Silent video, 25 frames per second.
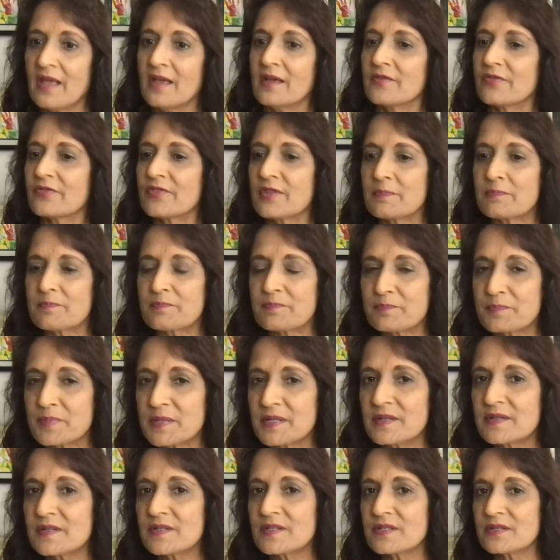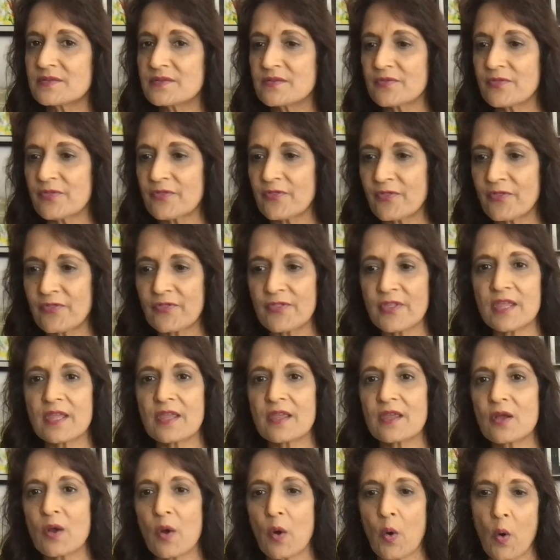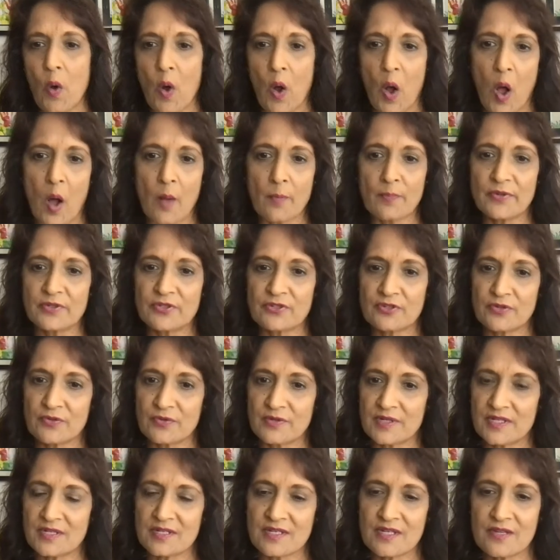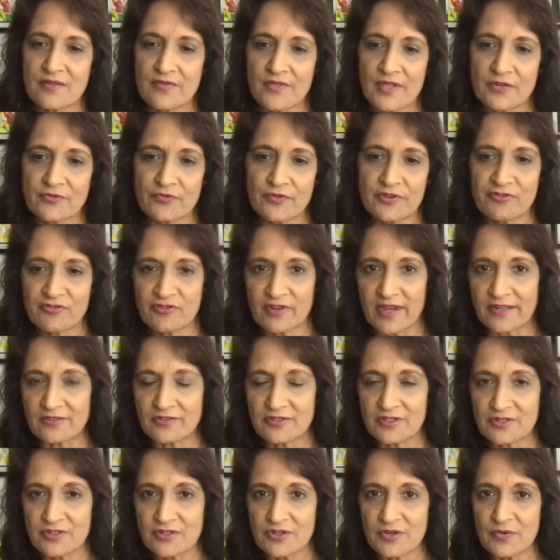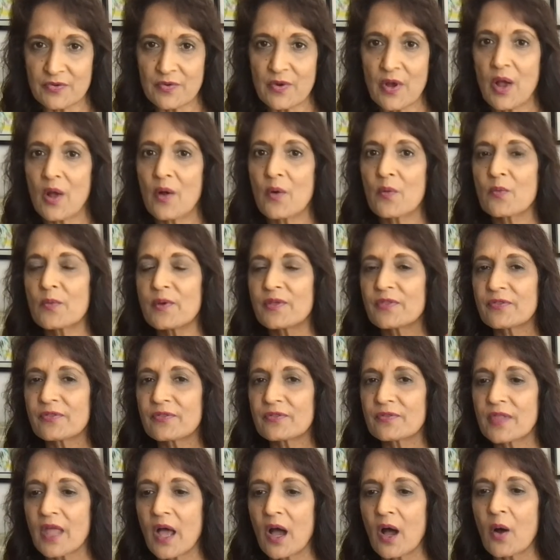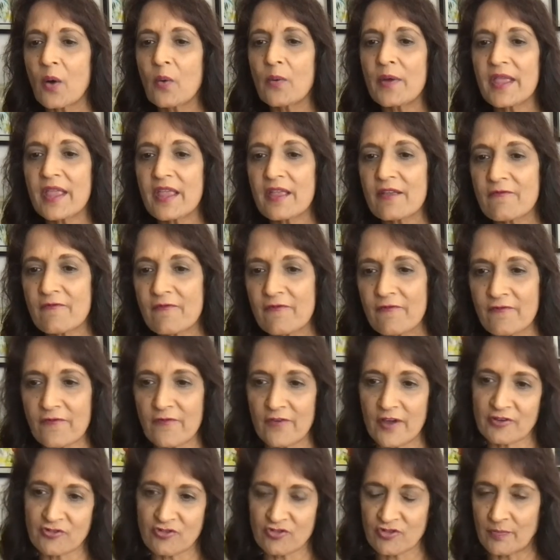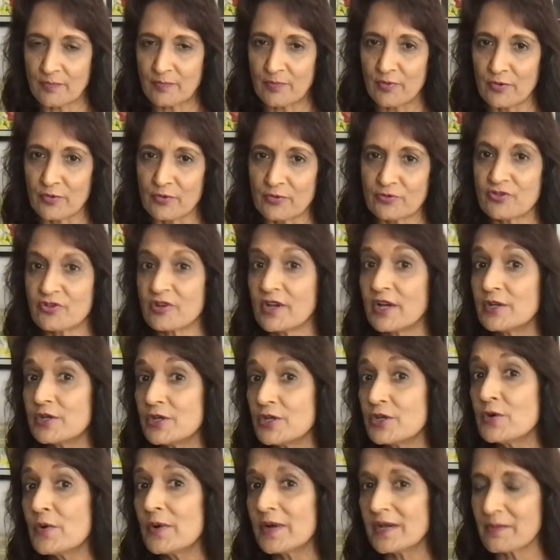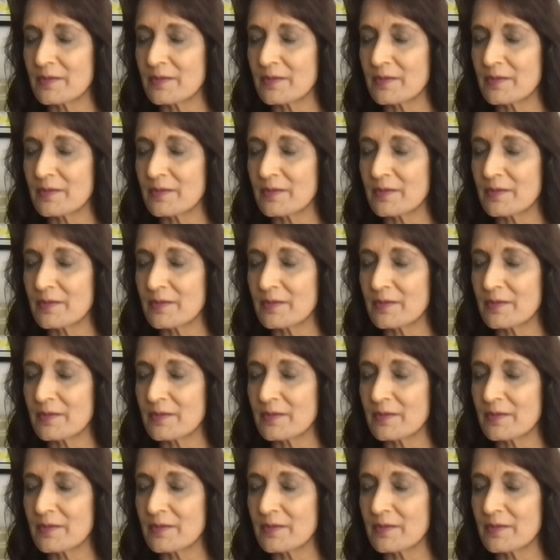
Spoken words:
the person, thing, or opportunity that rejected you, with now a fresh approach, a new and